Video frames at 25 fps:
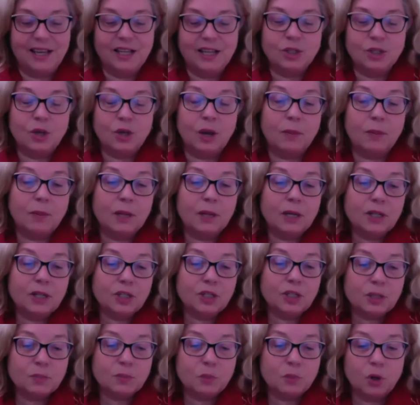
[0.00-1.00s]
So I'm going to
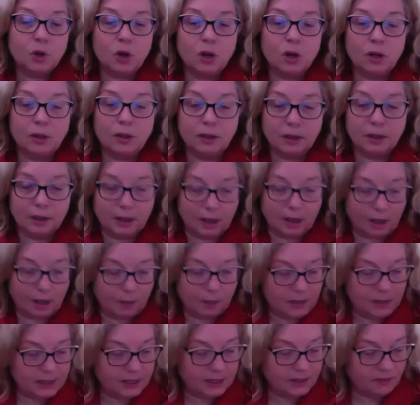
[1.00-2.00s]
just put on a
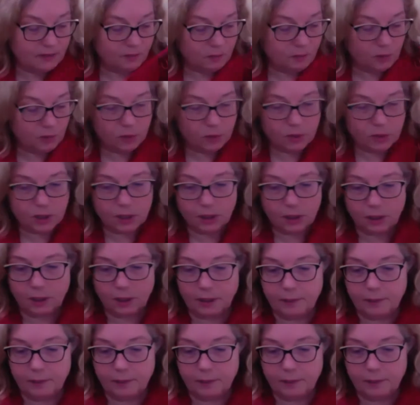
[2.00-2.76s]
piece of music